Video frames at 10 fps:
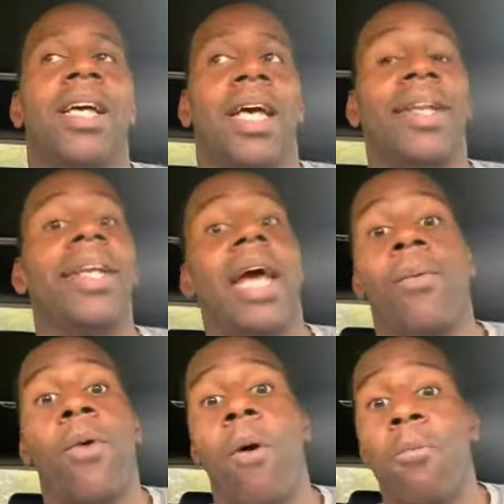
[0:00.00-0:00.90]
and then
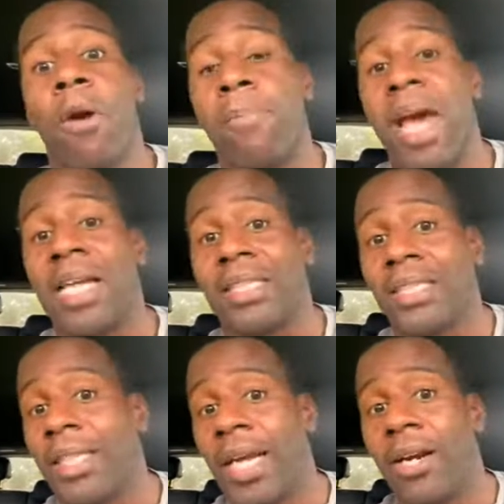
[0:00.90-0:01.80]
that one more pass
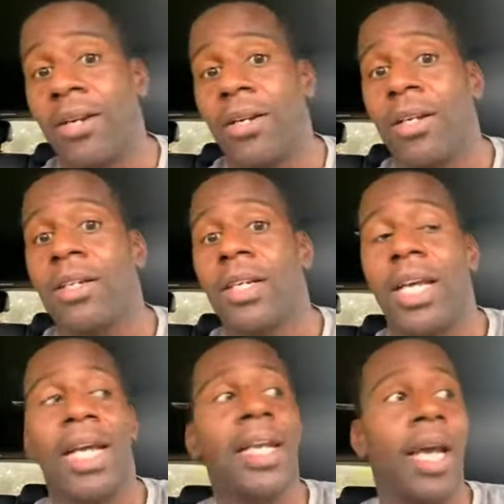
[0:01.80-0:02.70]
is there
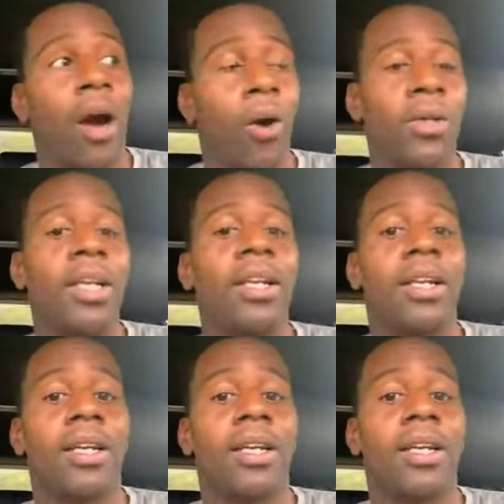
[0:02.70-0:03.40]
and they hold it